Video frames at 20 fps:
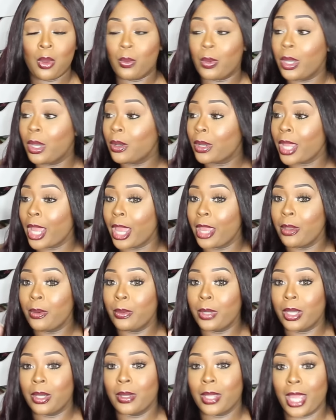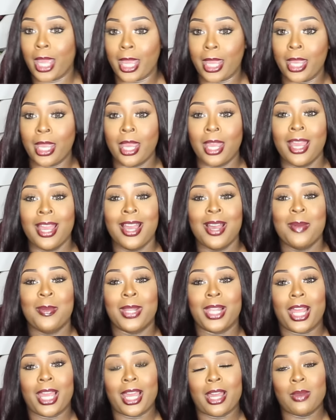We okay, we okay.
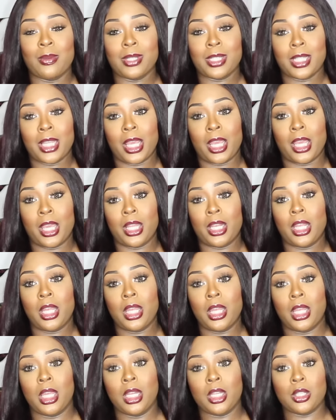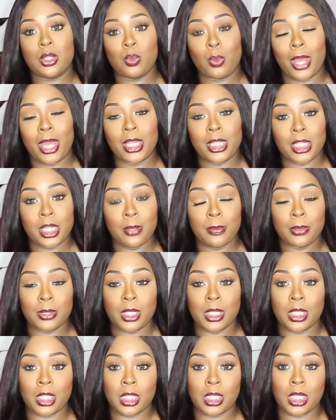But like I was saying, it is way cheaper
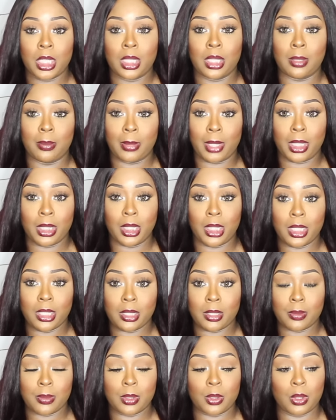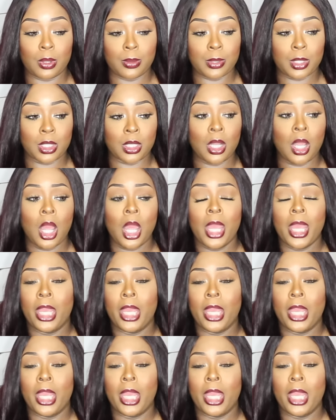to just get the monthly subscription.